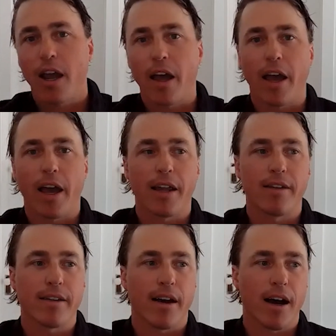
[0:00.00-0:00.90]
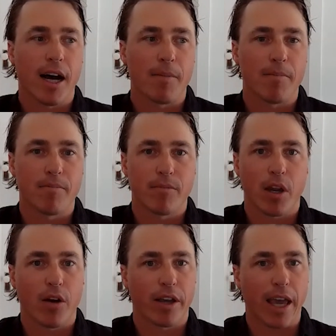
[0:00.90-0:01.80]
And,
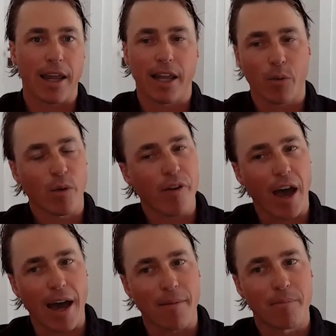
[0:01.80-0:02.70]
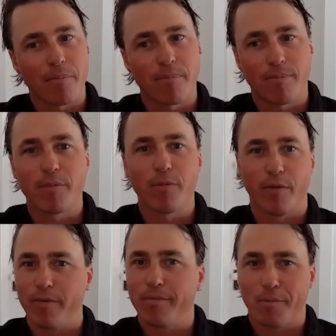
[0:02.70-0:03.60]
again, like we've had
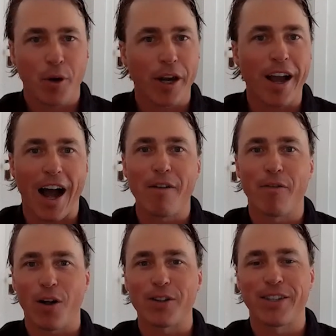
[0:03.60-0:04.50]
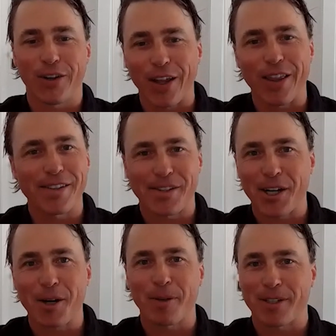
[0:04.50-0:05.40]
pretty high volatility this
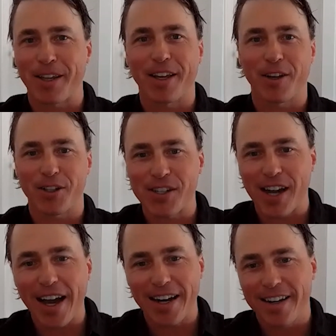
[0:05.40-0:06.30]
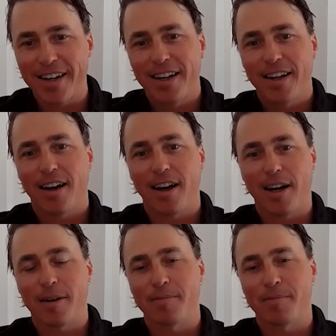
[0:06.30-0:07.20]
year, but to the good side,
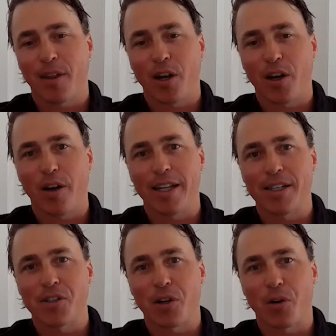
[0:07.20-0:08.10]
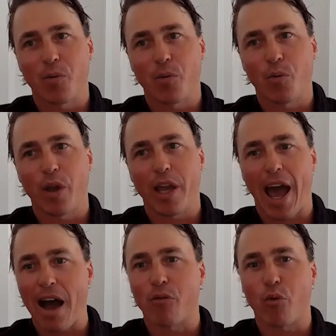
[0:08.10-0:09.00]
and so we have